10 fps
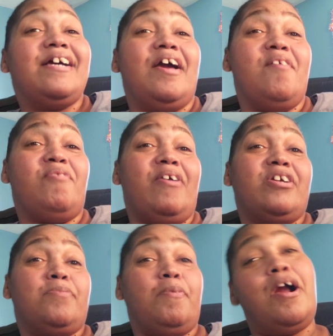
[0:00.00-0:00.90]
And
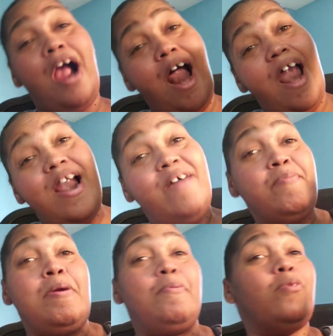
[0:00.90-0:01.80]
Fredericksburg. Love you,
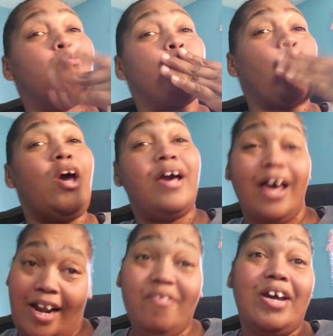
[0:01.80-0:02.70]
people.
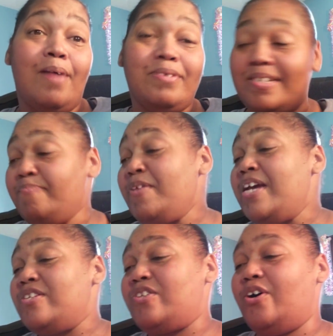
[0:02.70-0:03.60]
Love you, Gubbas.
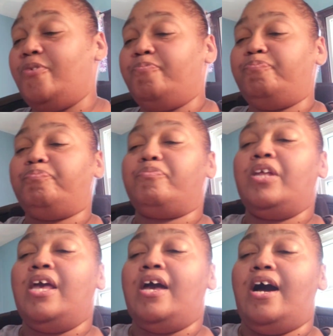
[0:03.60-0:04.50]
So,
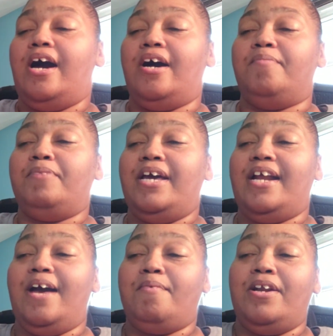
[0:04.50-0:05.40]
um, and I
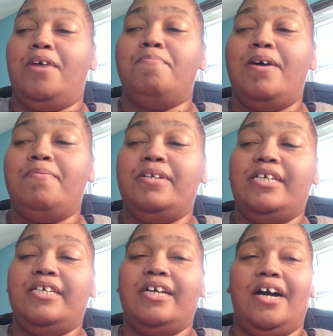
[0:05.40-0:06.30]
have my little
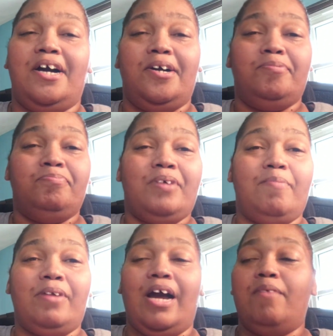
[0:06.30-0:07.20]
bubbly. Um, I'm
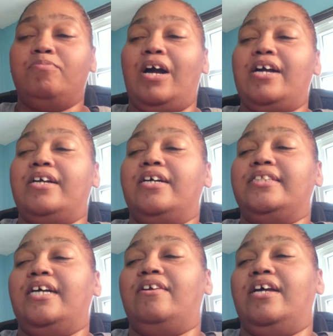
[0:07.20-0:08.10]
not, I, I cut
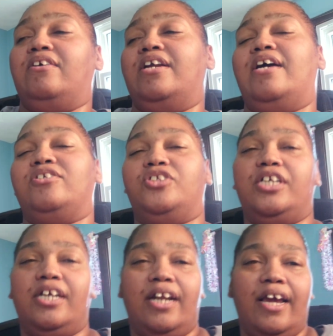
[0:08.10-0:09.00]
down, like, I'm not
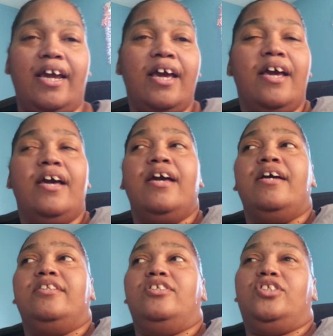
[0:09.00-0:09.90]
drinking, like,
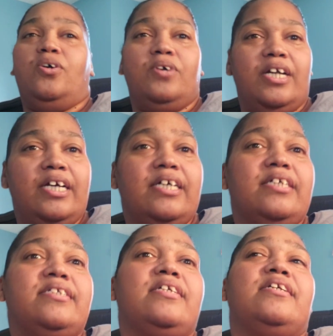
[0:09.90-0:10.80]
the
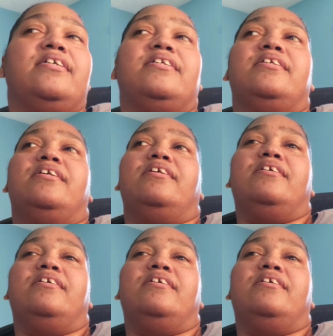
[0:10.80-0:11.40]
sodas and,